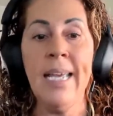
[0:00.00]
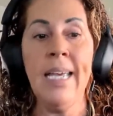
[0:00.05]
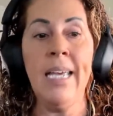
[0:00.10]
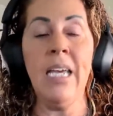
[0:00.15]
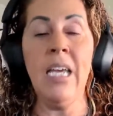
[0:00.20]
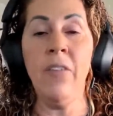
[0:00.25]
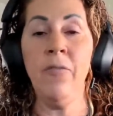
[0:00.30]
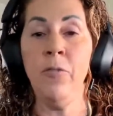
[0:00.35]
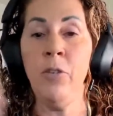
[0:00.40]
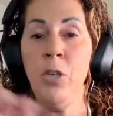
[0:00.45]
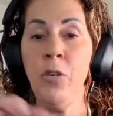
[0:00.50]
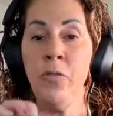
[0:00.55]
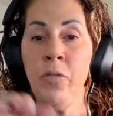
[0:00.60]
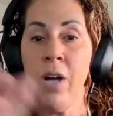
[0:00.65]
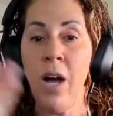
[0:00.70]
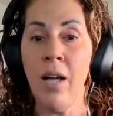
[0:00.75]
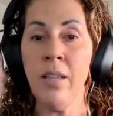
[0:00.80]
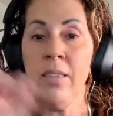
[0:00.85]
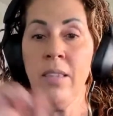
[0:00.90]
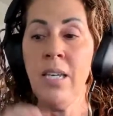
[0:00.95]
If you've
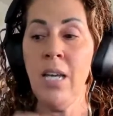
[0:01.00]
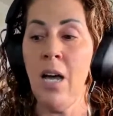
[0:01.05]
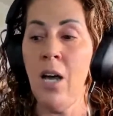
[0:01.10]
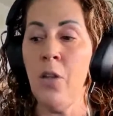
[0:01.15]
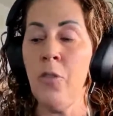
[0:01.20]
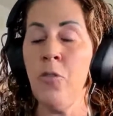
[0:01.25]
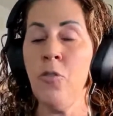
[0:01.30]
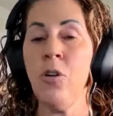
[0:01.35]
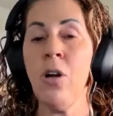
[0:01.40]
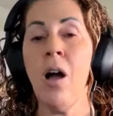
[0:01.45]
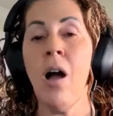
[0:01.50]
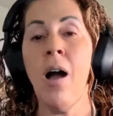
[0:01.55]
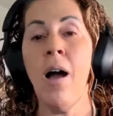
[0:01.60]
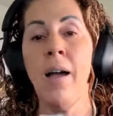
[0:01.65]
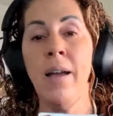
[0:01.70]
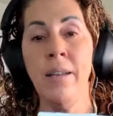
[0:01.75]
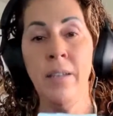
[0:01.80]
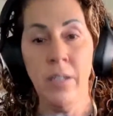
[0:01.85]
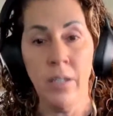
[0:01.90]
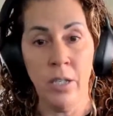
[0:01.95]
got the other
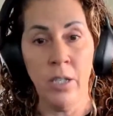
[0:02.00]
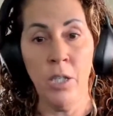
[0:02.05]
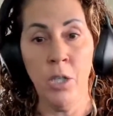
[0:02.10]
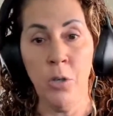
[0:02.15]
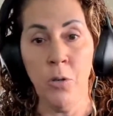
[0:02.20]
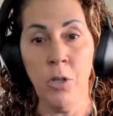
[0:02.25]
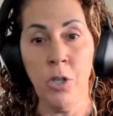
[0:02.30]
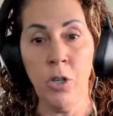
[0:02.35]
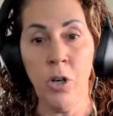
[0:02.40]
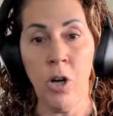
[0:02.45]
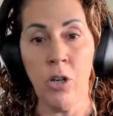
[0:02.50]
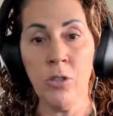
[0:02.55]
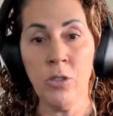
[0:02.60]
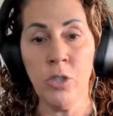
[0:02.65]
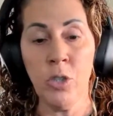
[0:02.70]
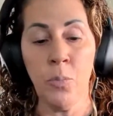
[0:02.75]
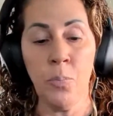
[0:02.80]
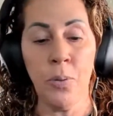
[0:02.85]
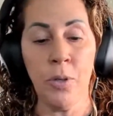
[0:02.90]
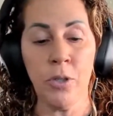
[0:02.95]
kind, you can
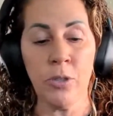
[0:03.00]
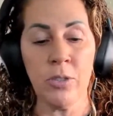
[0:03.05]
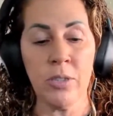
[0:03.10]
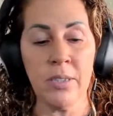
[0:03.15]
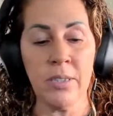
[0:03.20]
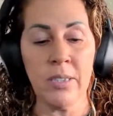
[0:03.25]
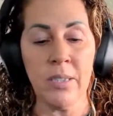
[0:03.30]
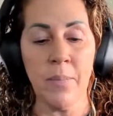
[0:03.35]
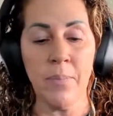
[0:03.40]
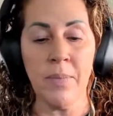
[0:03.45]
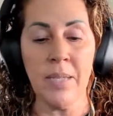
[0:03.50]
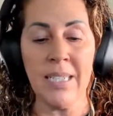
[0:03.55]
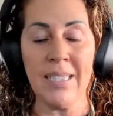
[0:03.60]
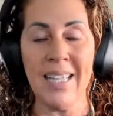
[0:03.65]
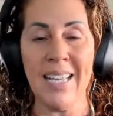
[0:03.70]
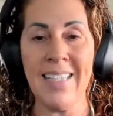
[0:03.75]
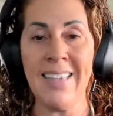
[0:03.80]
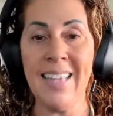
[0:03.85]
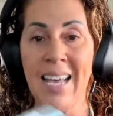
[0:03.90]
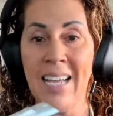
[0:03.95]
also purchase something
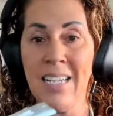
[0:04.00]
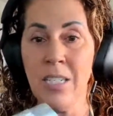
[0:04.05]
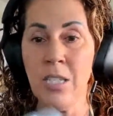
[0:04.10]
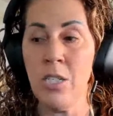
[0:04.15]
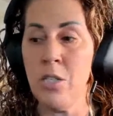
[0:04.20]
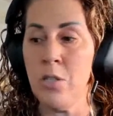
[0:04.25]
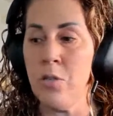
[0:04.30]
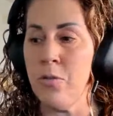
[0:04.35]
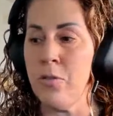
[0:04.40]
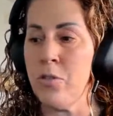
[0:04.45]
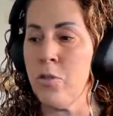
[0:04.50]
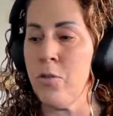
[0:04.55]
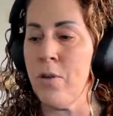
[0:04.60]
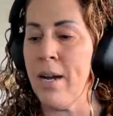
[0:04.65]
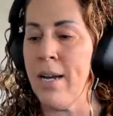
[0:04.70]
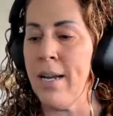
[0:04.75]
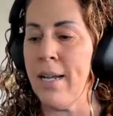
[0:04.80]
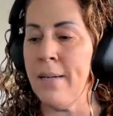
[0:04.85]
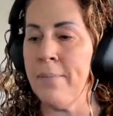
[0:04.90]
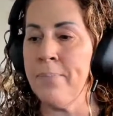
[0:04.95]
like that to do the
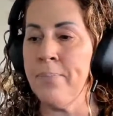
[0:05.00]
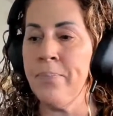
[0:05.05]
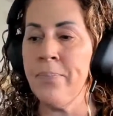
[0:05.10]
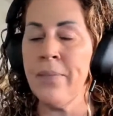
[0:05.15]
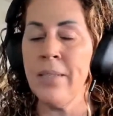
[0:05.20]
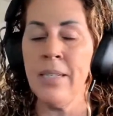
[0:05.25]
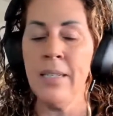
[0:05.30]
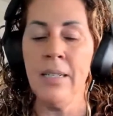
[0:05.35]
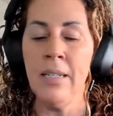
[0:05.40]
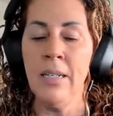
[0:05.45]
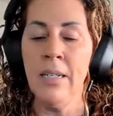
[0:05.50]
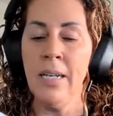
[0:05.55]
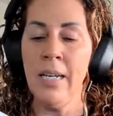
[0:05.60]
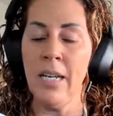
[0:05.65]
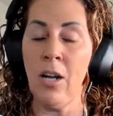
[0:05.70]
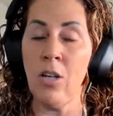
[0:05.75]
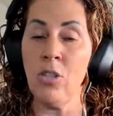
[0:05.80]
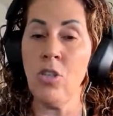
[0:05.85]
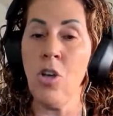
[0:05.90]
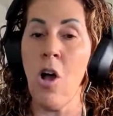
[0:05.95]
training.
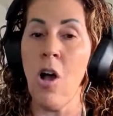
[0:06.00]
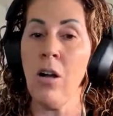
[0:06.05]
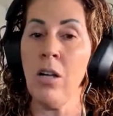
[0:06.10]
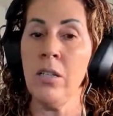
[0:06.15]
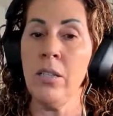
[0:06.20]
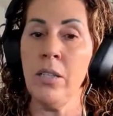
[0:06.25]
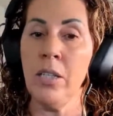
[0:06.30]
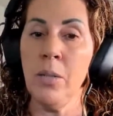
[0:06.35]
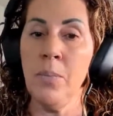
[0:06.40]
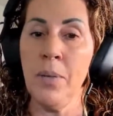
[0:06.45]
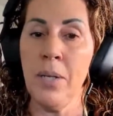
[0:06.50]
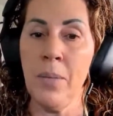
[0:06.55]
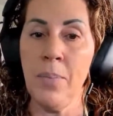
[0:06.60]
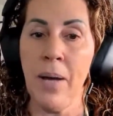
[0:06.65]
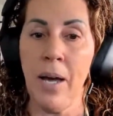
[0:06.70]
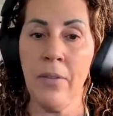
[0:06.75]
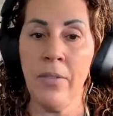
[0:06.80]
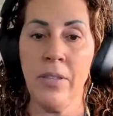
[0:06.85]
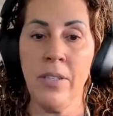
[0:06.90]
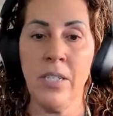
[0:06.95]
And I'll talk a little bit
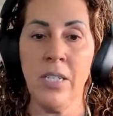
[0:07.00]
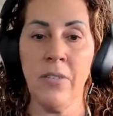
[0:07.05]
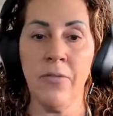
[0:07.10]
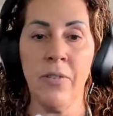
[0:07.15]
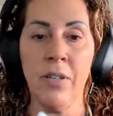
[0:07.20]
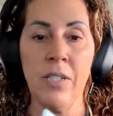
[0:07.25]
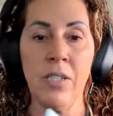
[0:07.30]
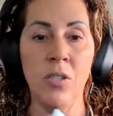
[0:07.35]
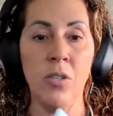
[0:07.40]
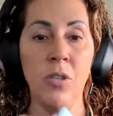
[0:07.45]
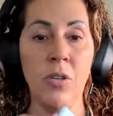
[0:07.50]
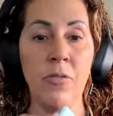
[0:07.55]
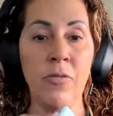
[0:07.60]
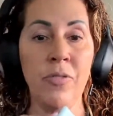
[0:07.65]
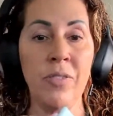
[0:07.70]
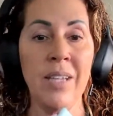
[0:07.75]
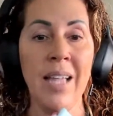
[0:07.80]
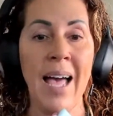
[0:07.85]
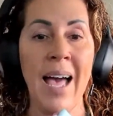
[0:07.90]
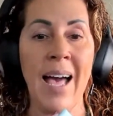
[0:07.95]
about the difference. So the
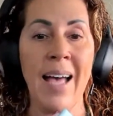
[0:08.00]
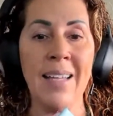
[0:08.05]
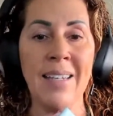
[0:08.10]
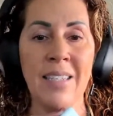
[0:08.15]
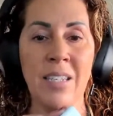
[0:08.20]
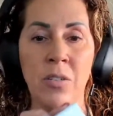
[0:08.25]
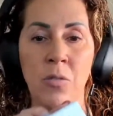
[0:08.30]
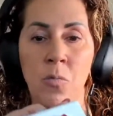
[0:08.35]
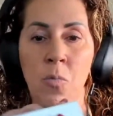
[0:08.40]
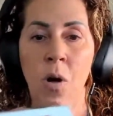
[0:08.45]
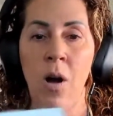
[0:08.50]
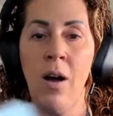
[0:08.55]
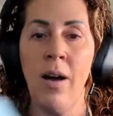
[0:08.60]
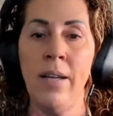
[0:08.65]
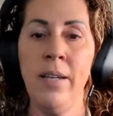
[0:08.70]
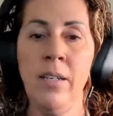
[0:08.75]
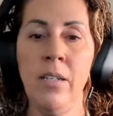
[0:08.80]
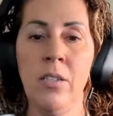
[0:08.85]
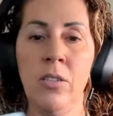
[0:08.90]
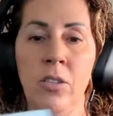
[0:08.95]
flat
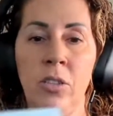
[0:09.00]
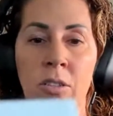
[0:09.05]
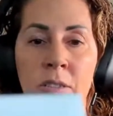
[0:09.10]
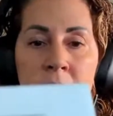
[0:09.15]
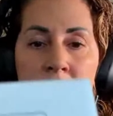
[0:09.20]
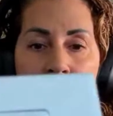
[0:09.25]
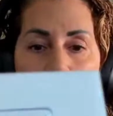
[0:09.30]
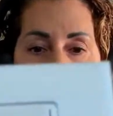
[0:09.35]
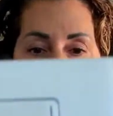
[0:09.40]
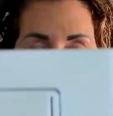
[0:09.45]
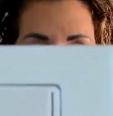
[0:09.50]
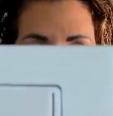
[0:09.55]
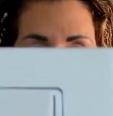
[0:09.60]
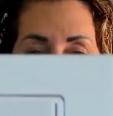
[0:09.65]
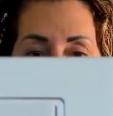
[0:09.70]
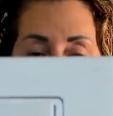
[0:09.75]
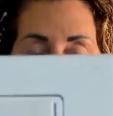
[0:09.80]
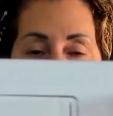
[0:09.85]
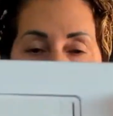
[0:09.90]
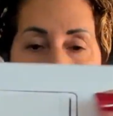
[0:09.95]
one looks like
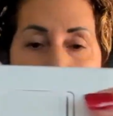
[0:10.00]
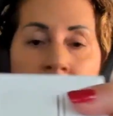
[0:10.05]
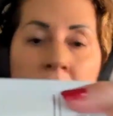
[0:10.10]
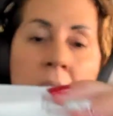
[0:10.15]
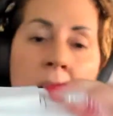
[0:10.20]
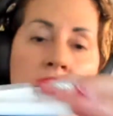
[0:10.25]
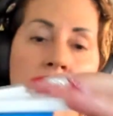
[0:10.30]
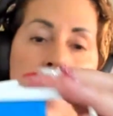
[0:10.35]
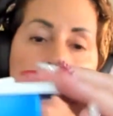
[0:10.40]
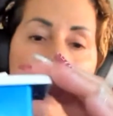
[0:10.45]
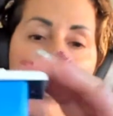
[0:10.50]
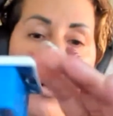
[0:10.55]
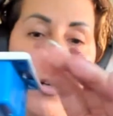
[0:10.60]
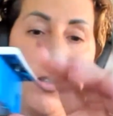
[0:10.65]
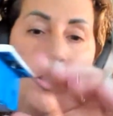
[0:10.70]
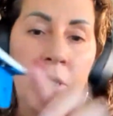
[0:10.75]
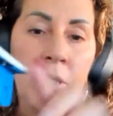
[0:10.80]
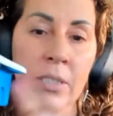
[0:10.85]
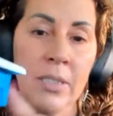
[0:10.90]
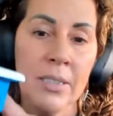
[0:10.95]
this. I
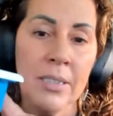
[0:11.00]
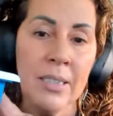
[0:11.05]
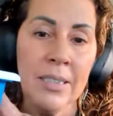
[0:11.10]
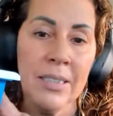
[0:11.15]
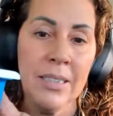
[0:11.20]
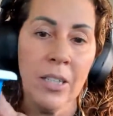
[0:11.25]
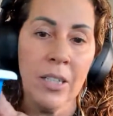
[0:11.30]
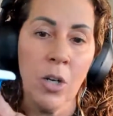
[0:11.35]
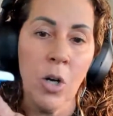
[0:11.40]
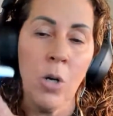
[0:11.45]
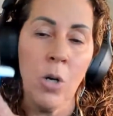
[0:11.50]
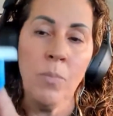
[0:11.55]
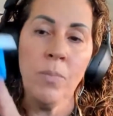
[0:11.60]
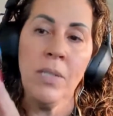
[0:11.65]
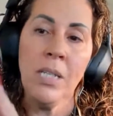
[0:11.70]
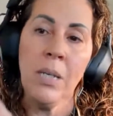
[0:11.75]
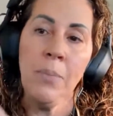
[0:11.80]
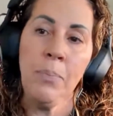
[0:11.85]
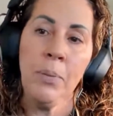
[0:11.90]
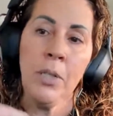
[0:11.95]
purchased this at Home
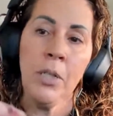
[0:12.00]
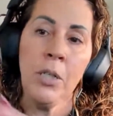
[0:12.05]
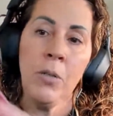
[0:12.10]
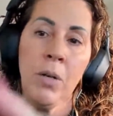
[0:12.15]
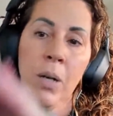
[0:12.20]
Depot.